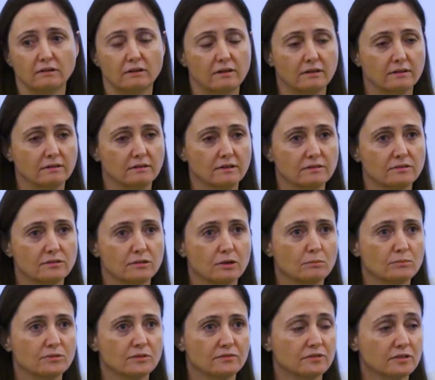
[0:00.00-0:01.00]
in
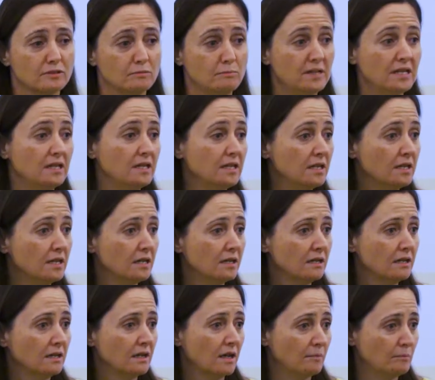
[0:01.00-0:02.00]
terms of speed
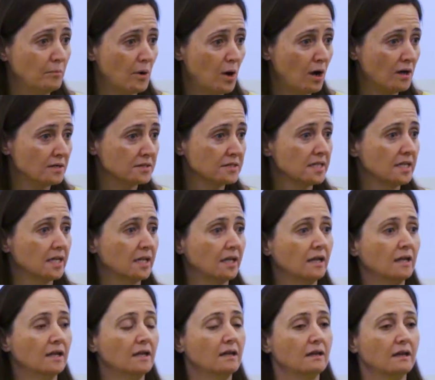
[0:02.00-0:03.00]
and
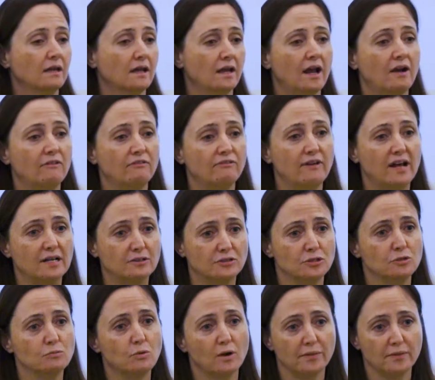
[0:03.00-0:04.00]
pausing and how fast
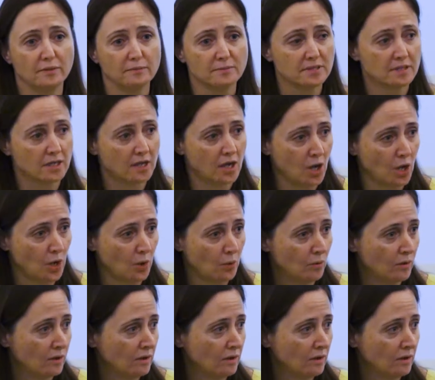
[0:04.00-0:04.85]
you want them to go.